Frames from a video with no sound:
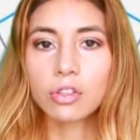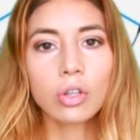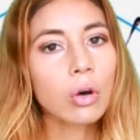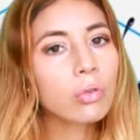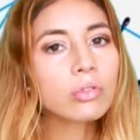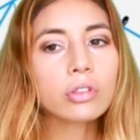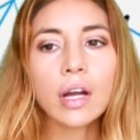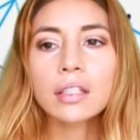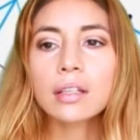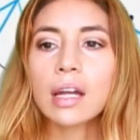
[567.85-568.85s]
Don't
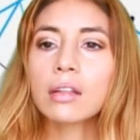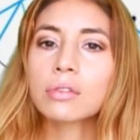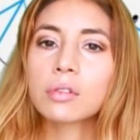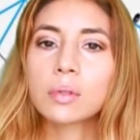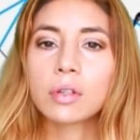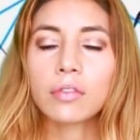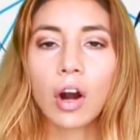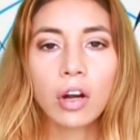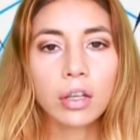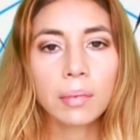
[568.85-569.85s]
try to get into some sort of
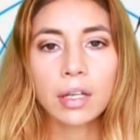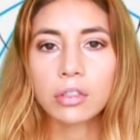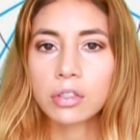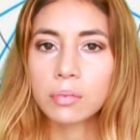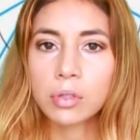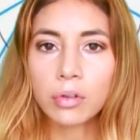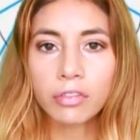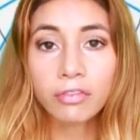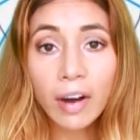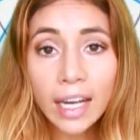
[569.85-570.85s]
argument or some sort of
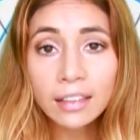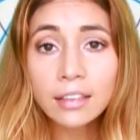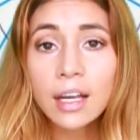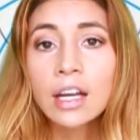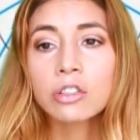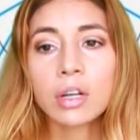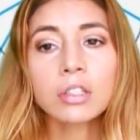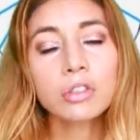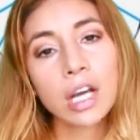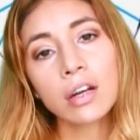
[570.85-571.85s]
fight. Try
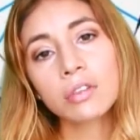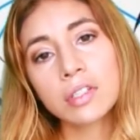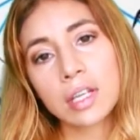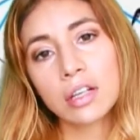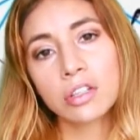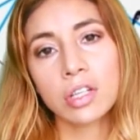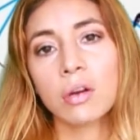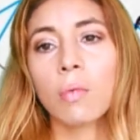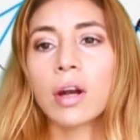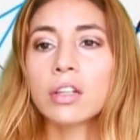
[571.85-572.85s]
to channel this energy
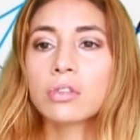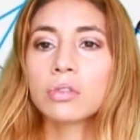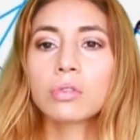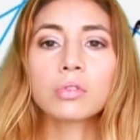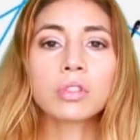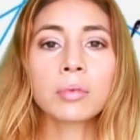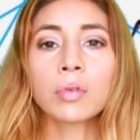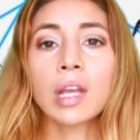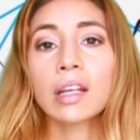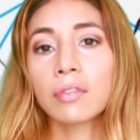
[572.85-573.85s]
and wanting to do some
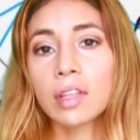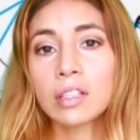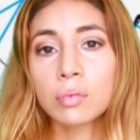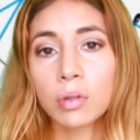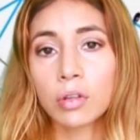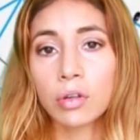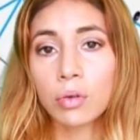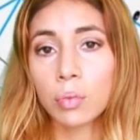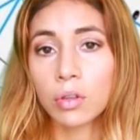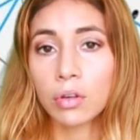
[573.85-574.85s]
creative things with
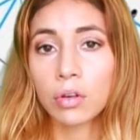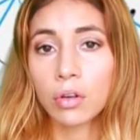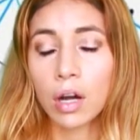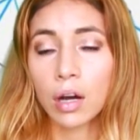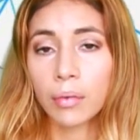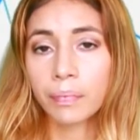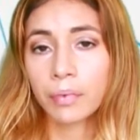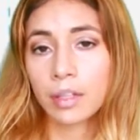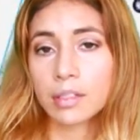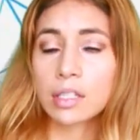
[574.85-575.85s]
your
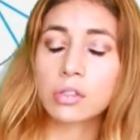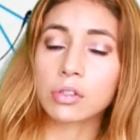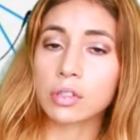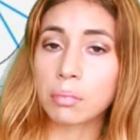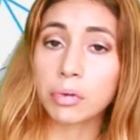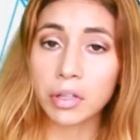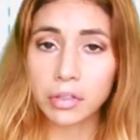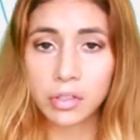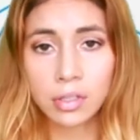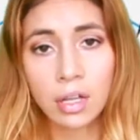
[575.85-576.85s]
sisters and
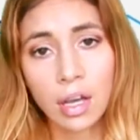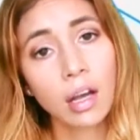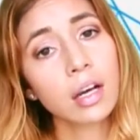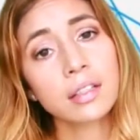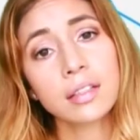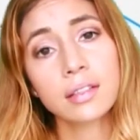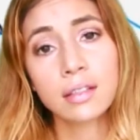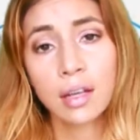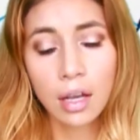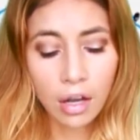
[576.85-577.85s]
brothers and cousins,
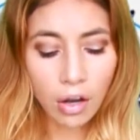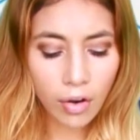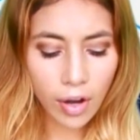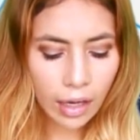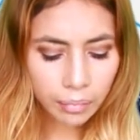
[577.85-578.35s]
okay?